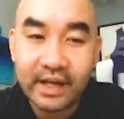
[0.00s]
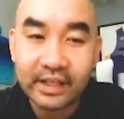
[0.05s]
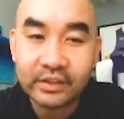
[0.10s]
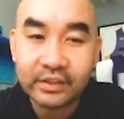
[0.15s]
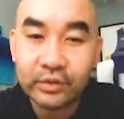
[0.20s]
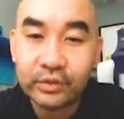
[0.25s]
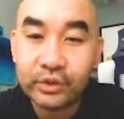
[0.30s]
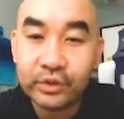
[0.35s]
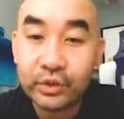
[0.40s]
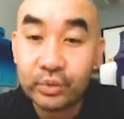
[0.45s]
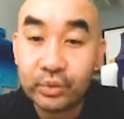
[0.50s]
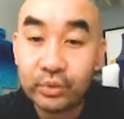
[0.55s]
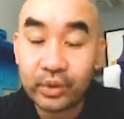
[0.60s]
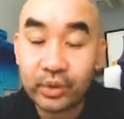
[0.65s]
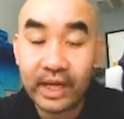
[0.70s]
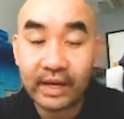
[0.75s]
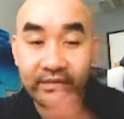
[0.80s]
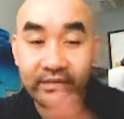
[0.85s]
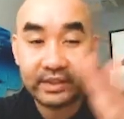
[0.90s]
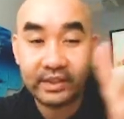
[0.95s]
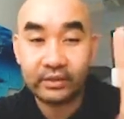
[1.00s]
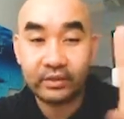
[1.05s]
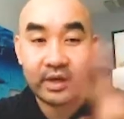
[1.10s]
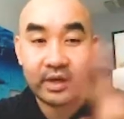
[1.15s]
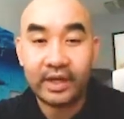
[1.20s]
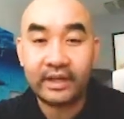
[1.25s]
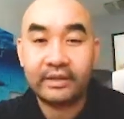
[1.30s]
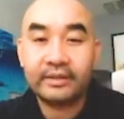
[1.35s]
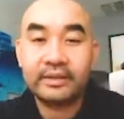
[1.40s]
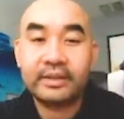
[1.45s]
into two cavities,
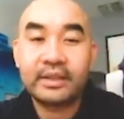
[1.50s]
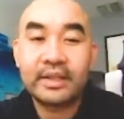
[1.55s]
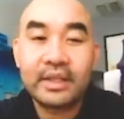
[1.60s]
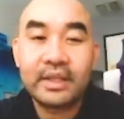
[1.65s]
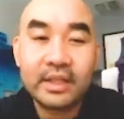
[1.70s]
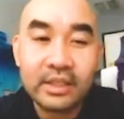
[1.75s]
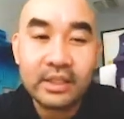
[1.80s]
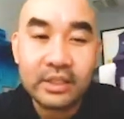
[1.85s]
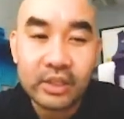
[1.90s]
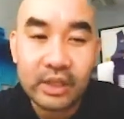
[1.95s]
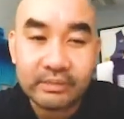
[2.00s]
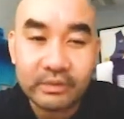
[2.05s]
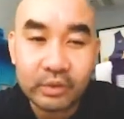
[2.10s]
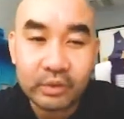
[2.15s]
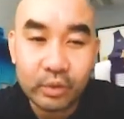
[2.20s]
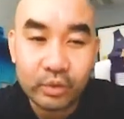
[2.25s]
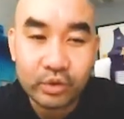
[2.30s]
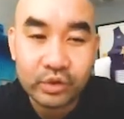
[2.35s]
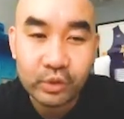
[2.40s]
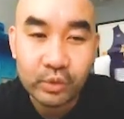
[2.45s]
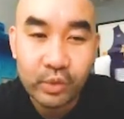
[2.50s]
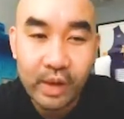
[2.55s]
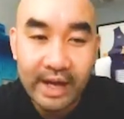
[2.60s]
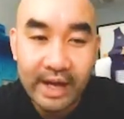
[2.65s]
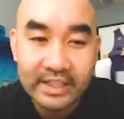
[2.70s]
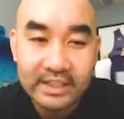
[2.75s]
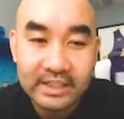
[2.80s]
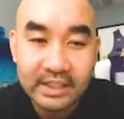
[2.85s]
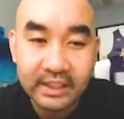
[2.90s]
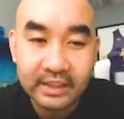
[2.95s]
right? You have the
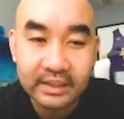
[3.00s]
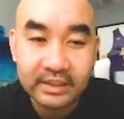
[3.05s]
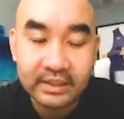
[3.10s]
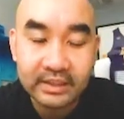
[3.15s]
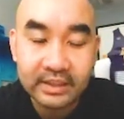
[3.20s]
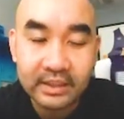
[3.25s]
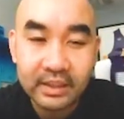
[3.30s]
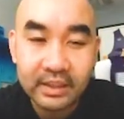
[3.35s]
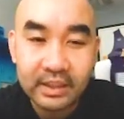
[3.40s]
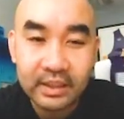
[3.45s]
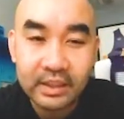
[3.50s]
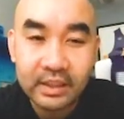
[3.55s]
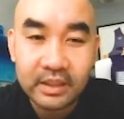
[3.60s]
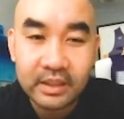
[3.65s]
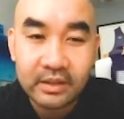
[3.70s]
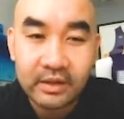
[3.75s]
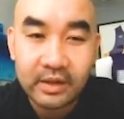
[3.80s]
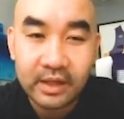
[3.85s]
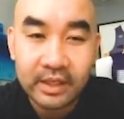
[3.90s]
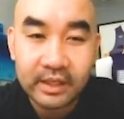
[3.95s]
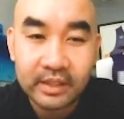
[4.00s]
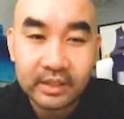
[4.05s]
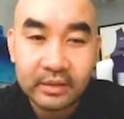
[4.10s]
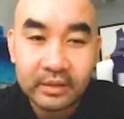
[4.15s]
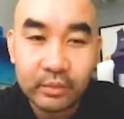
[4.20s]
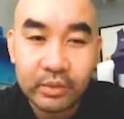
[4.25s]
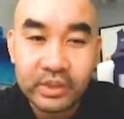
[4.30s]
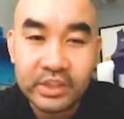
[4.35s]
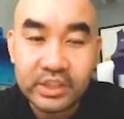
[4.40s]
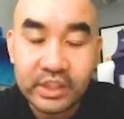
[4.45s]
thoracic, right,
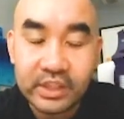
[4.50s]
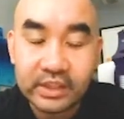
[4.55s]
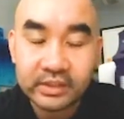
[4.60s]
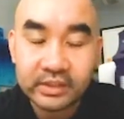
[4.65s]
which is